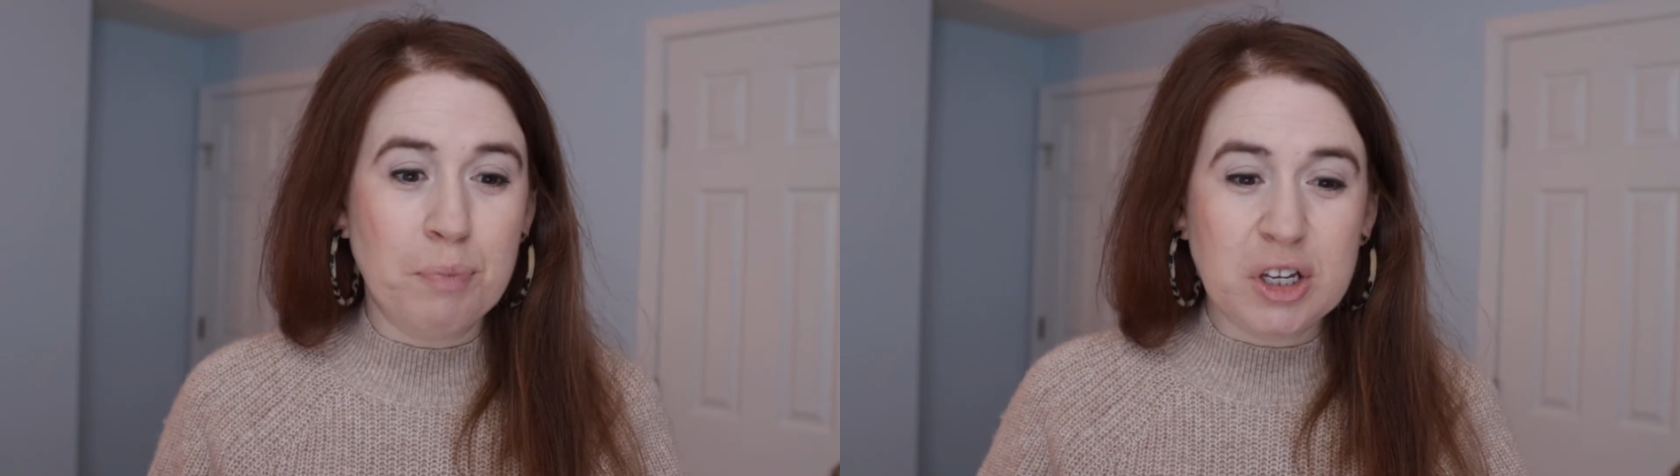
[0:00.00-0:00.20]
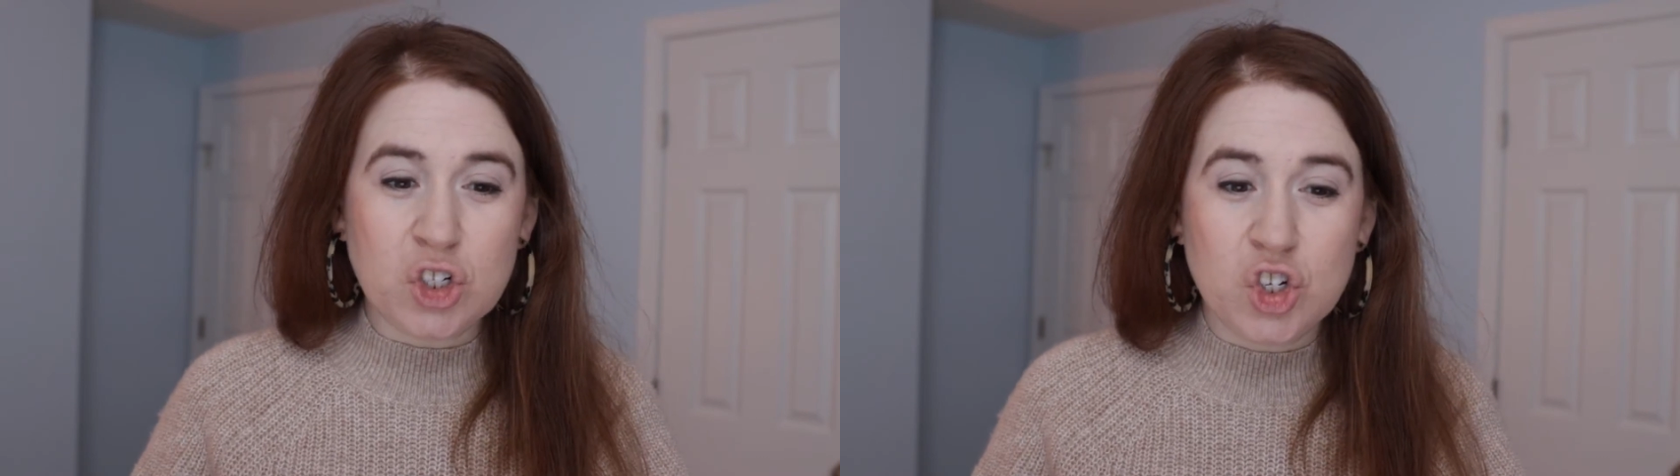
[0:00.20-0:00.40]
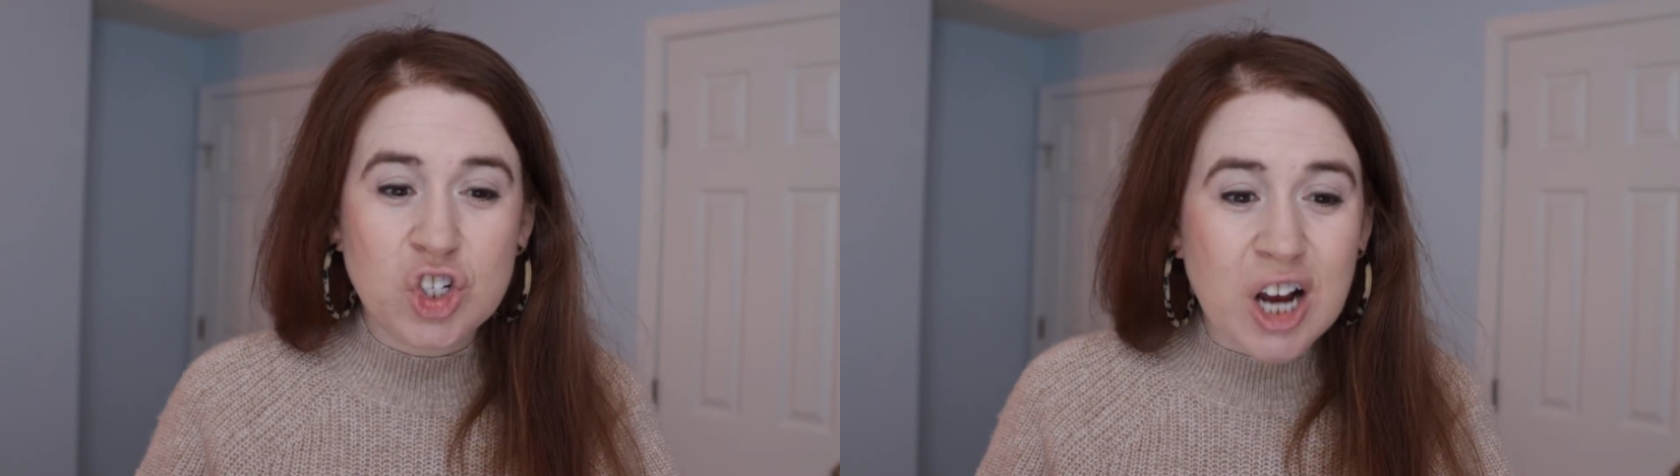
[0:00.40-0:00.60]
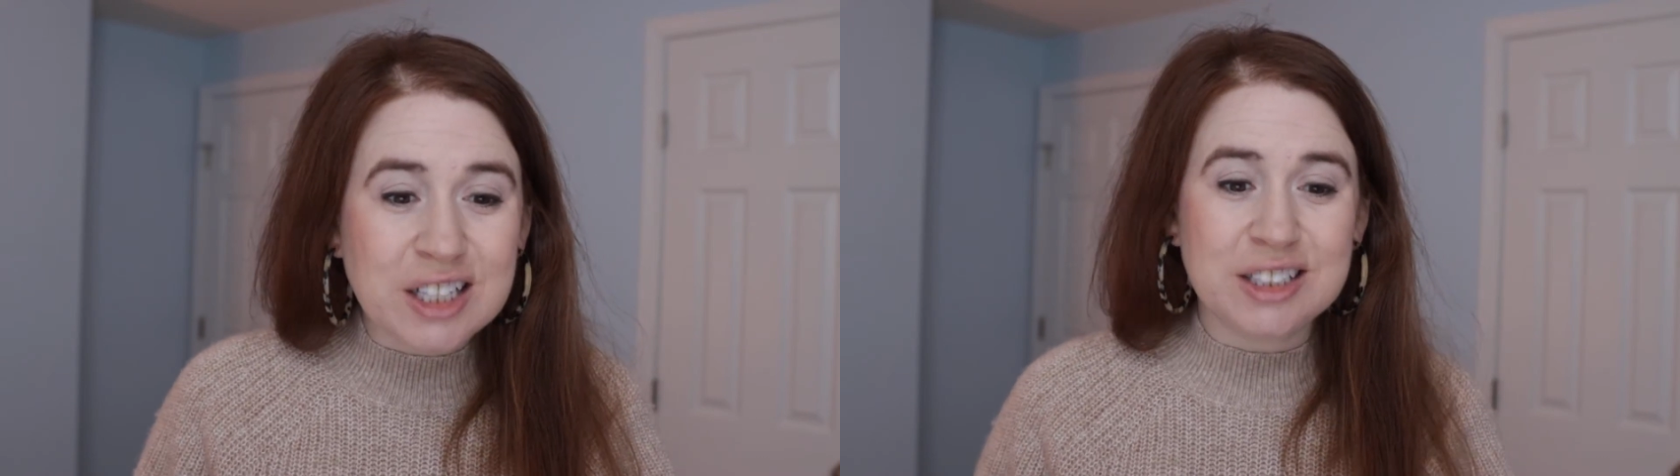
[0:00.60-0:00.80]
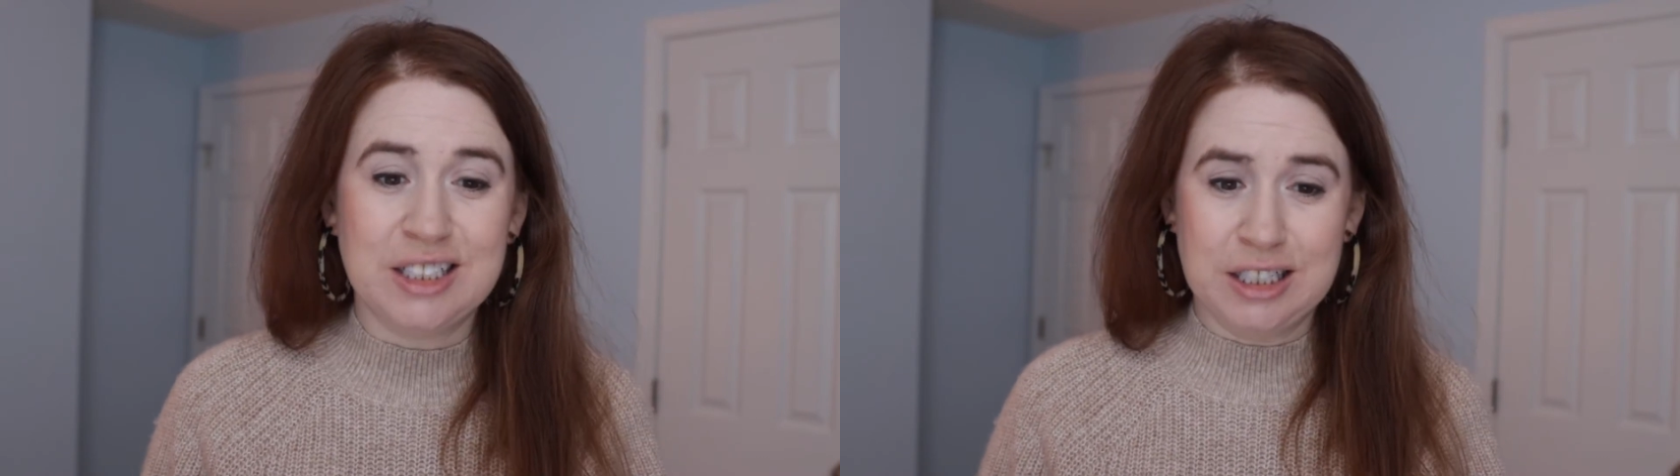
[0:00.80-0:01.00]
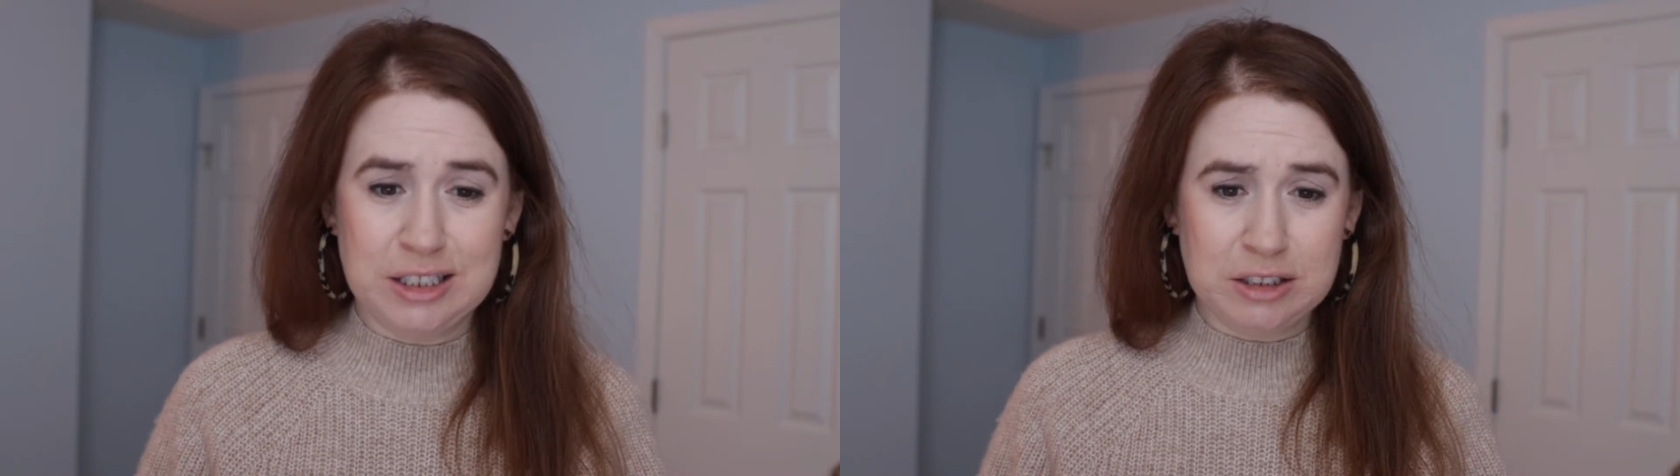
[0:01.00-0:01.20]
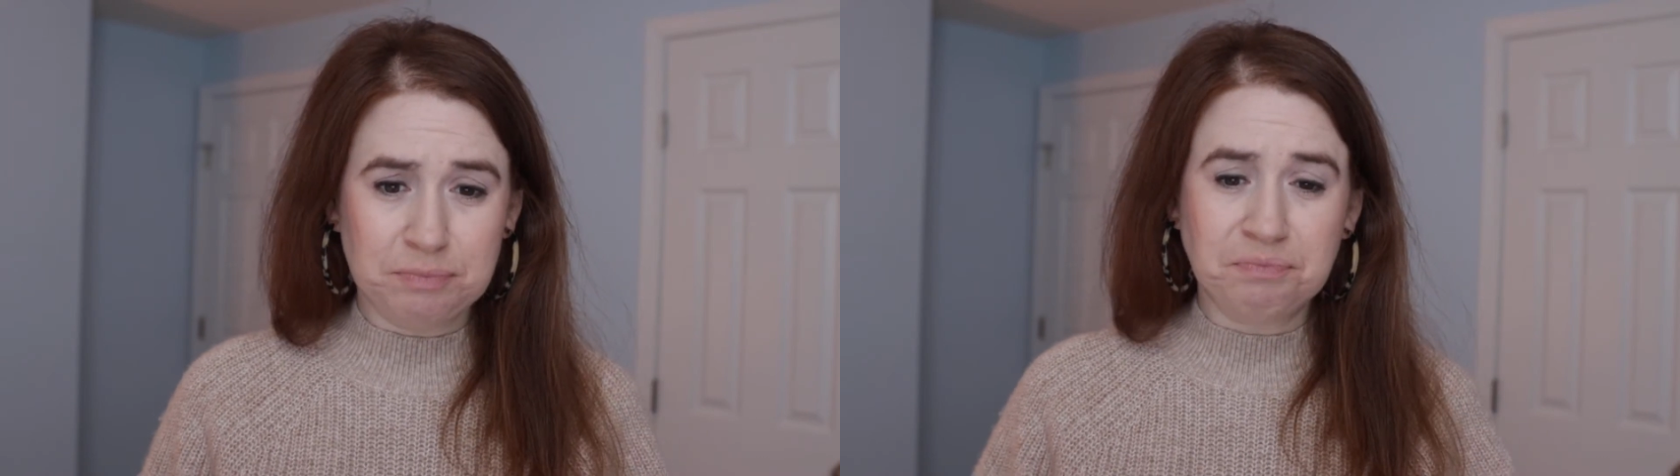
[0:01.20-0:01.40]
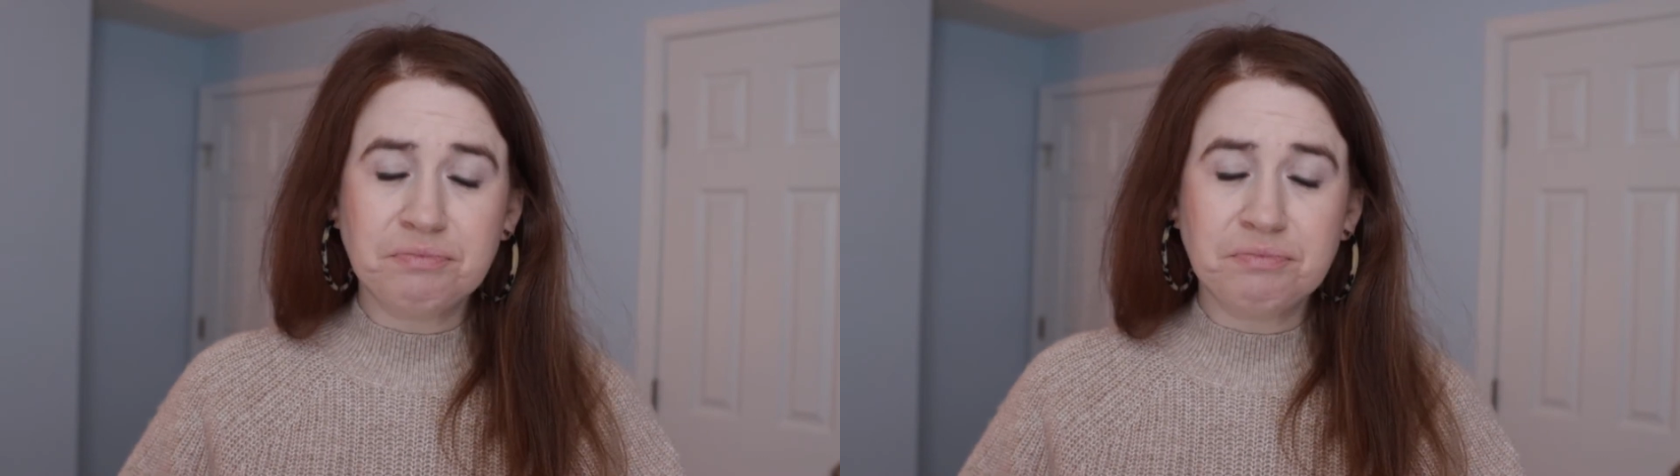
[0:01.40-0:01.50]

But justice